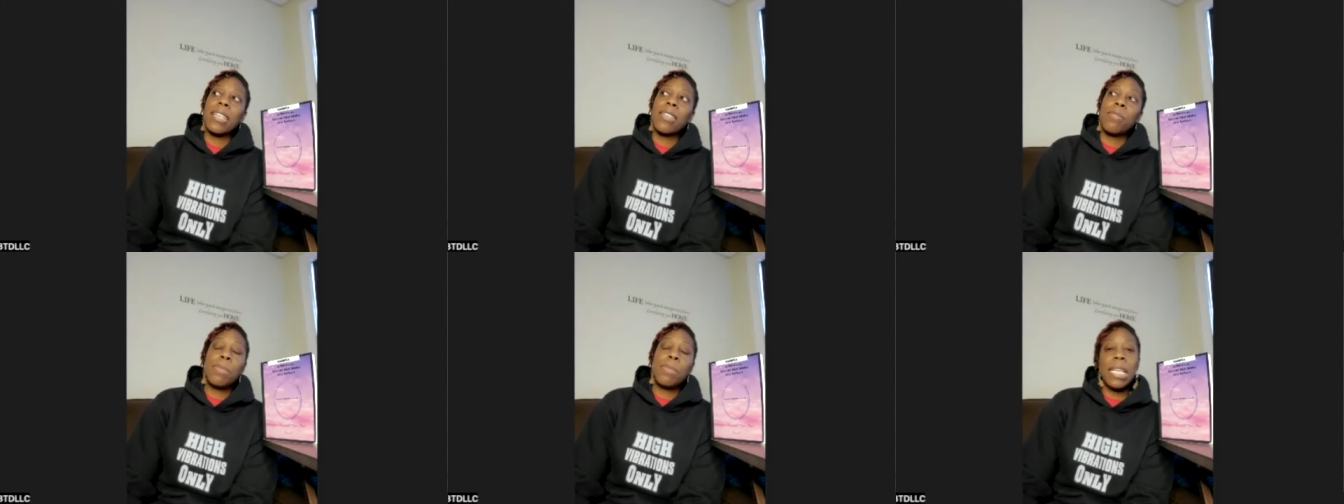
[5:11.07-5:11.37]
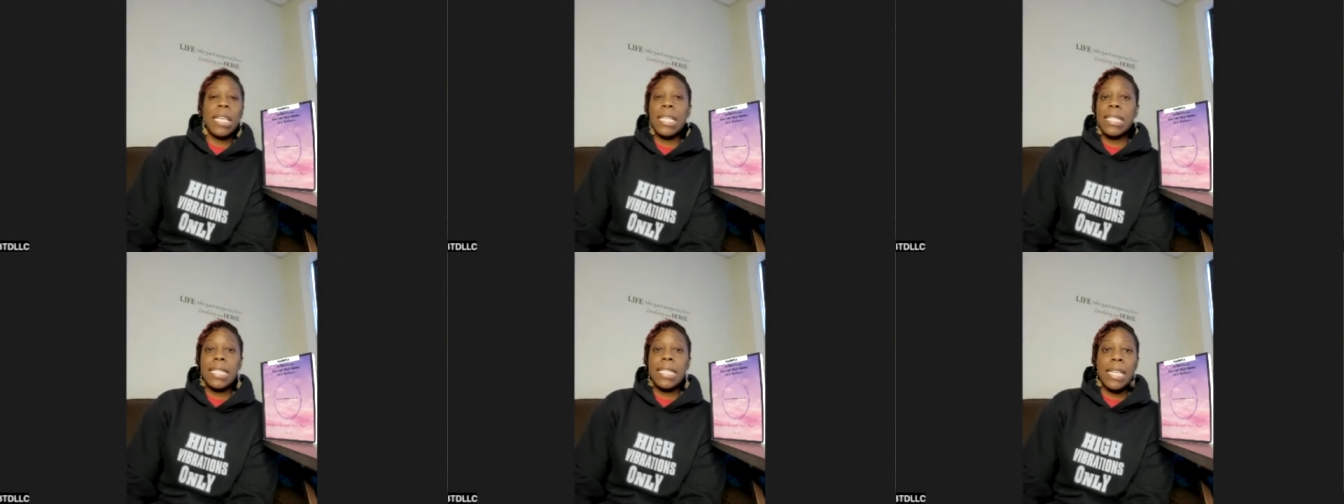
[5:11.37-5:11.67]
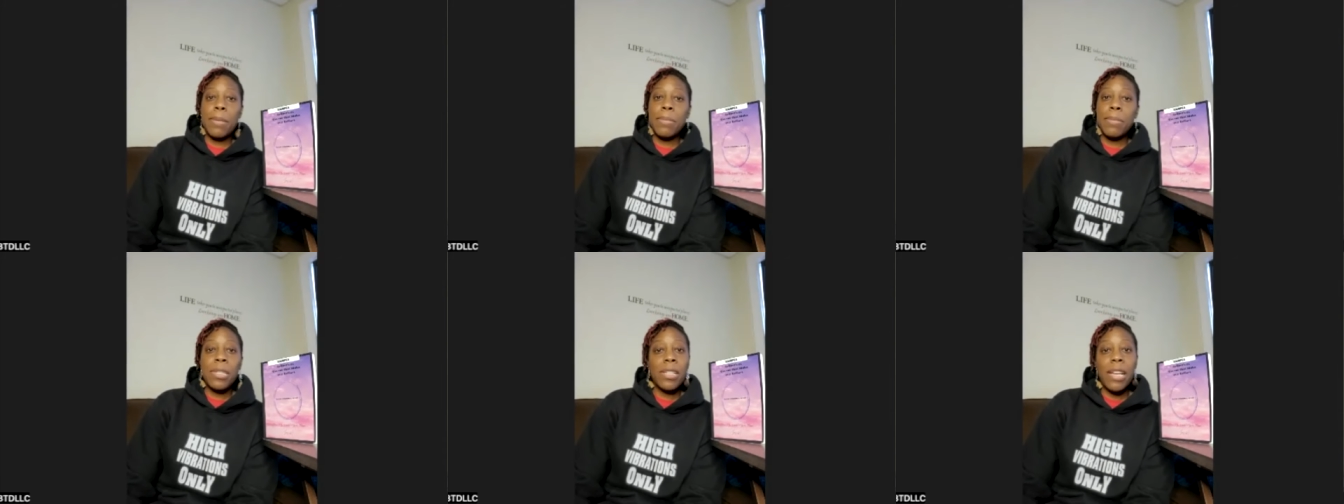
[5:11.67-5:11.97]
could be
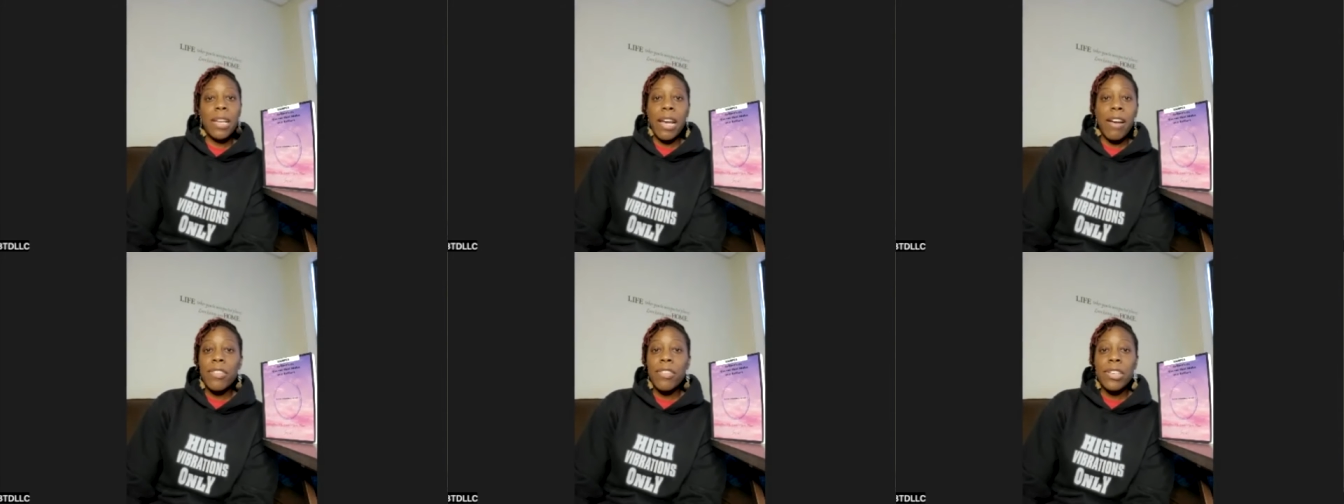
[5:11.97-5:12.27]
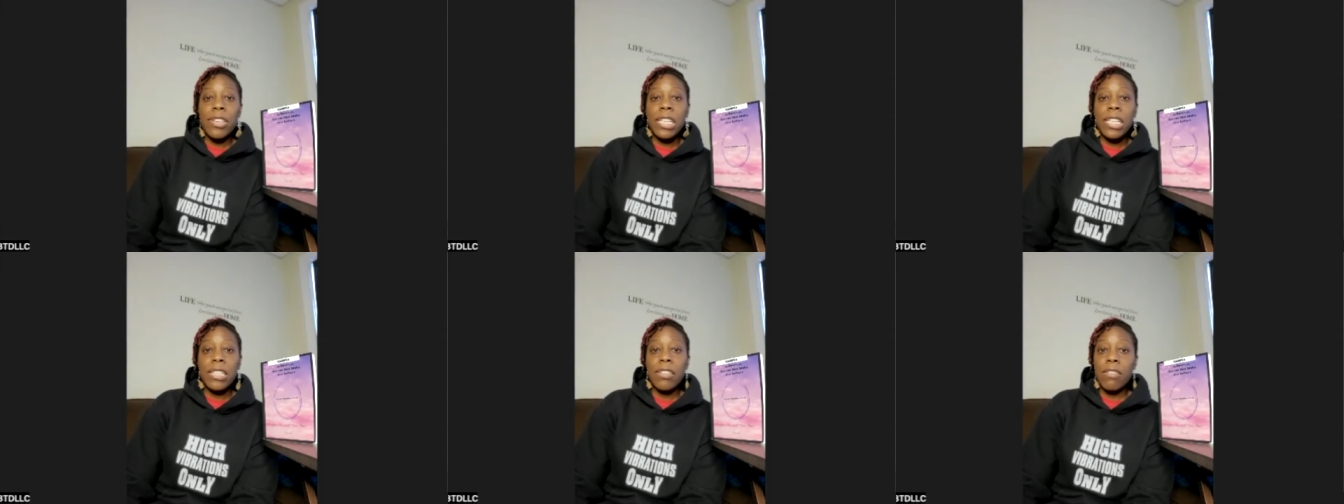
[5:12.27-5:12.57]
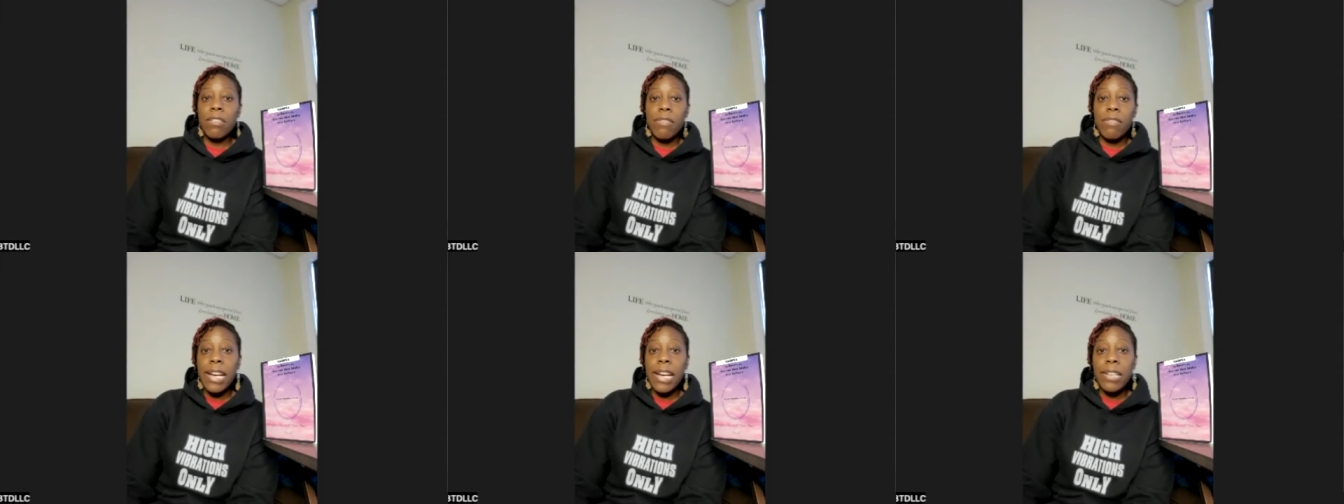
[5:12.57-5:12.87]
accepted ever in
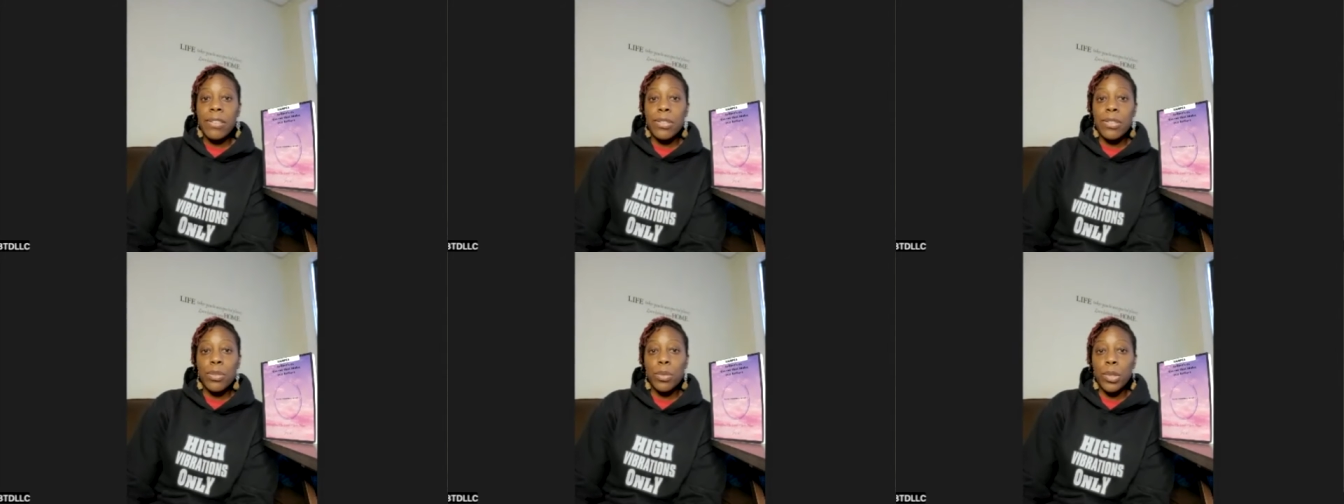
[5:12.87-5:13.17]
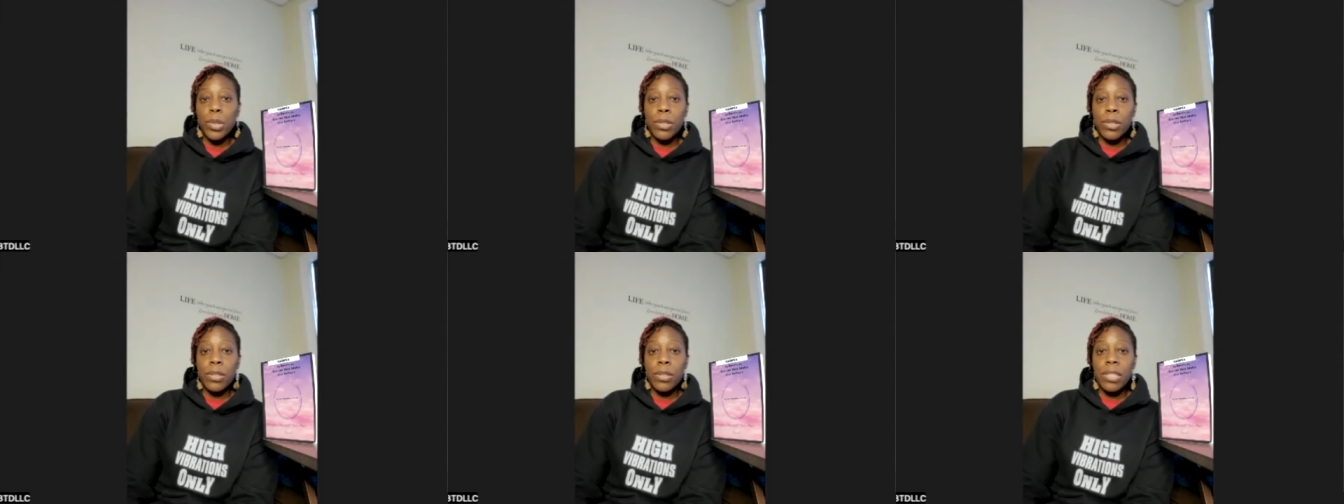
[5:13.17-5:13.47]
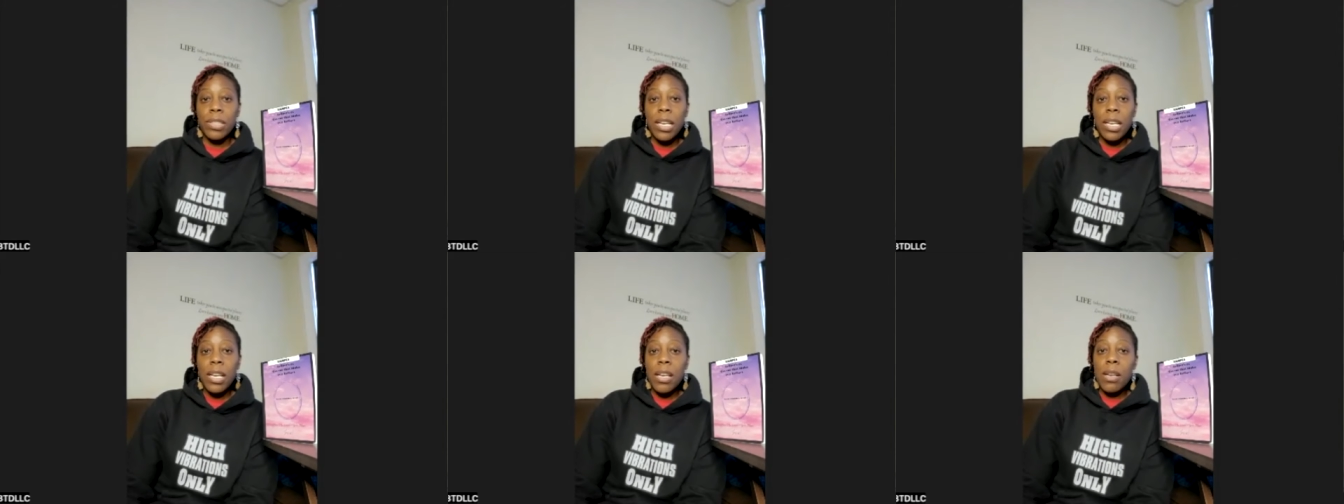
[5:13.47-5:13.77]
the writers world
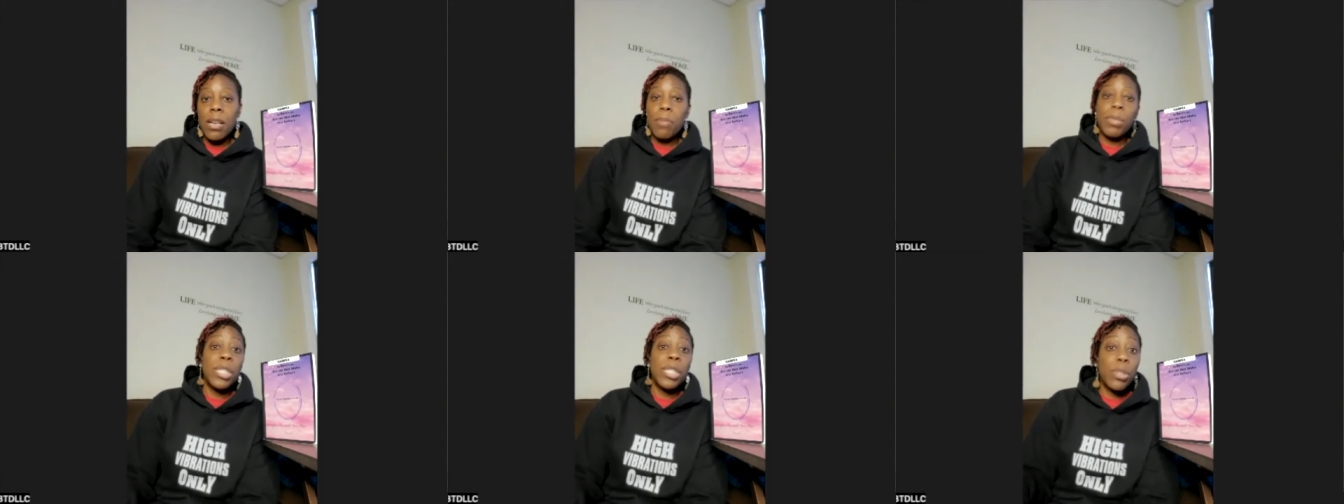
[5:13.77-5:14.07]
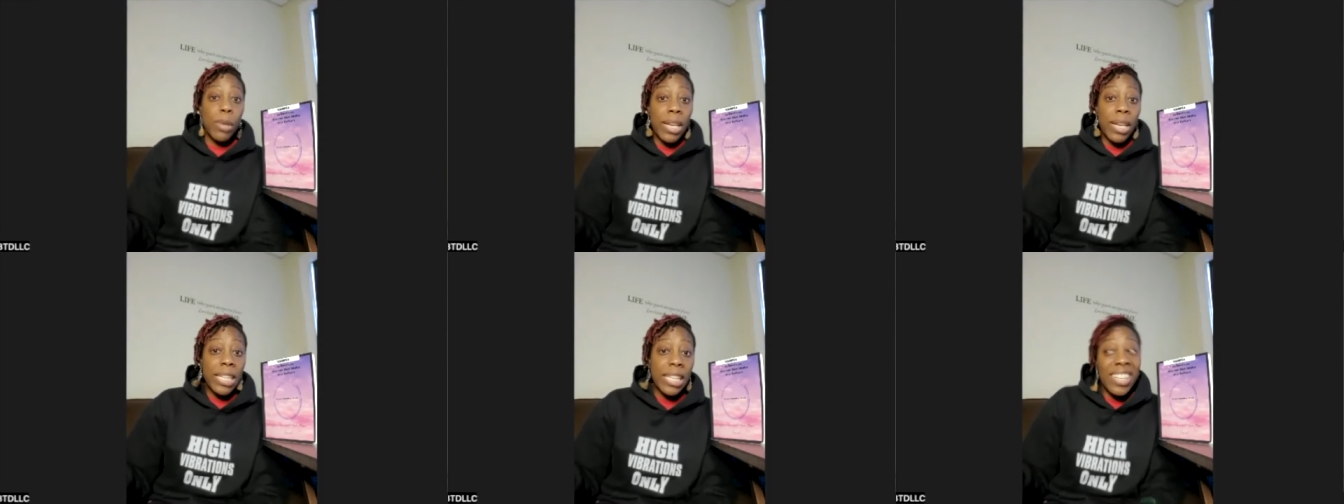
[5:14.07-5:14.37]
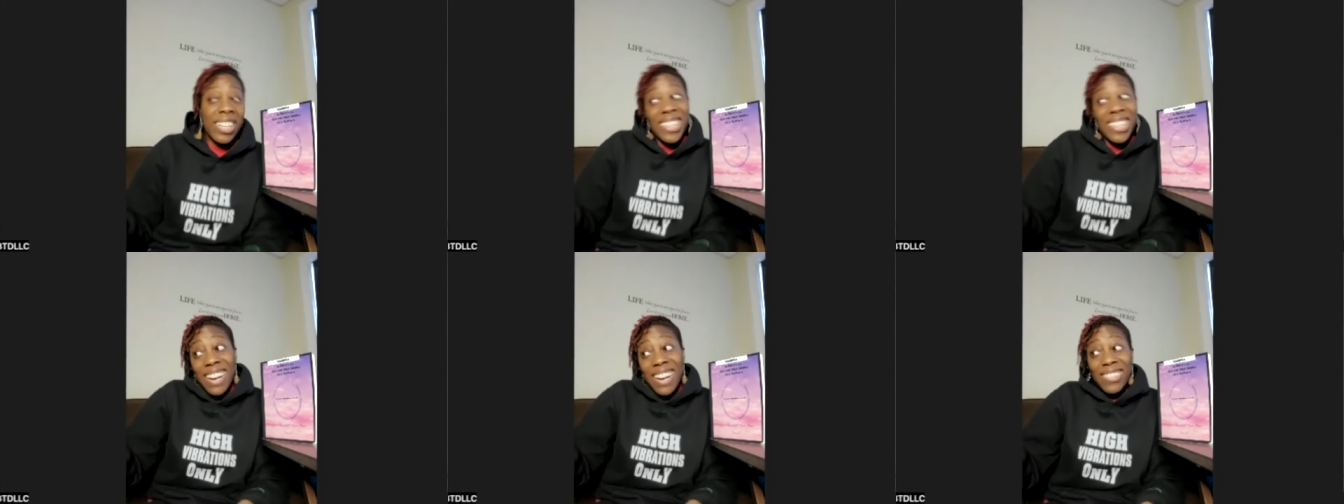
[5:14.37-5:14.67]
but do i
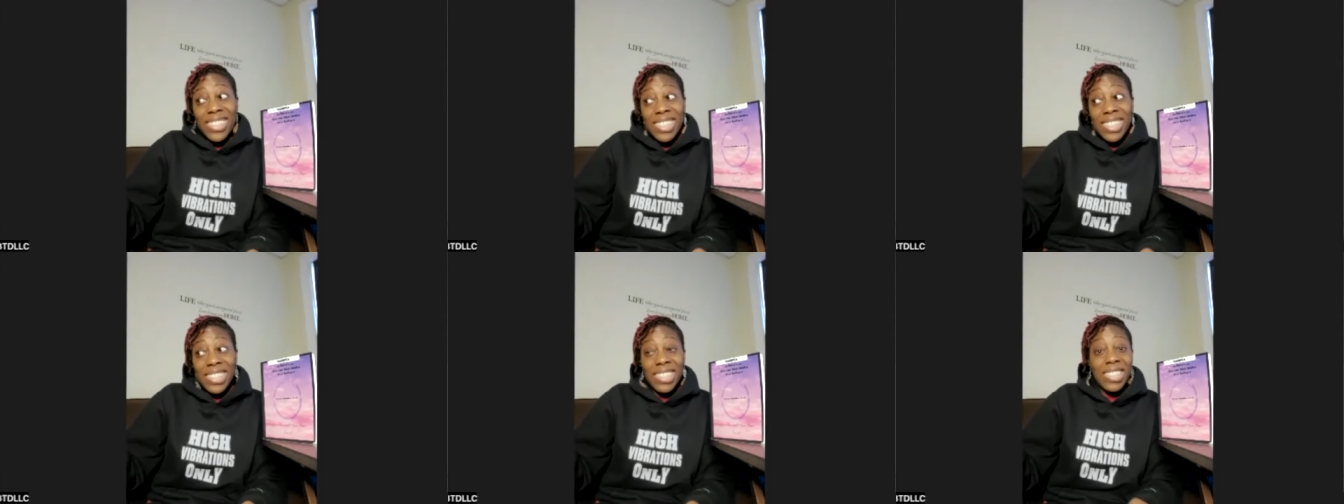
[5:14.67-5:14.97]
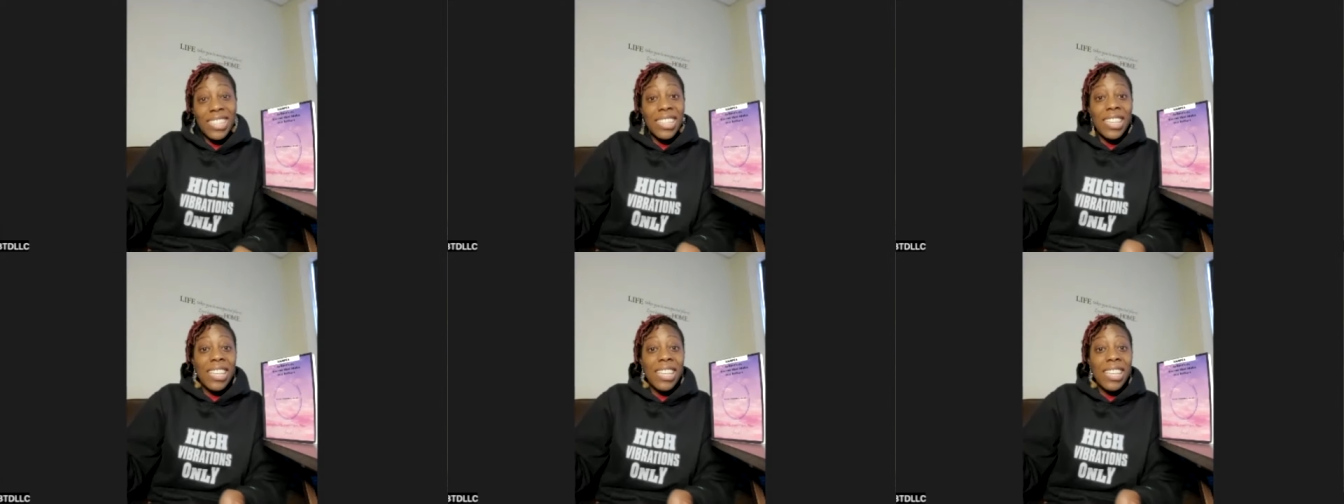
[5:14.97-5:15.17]
care not really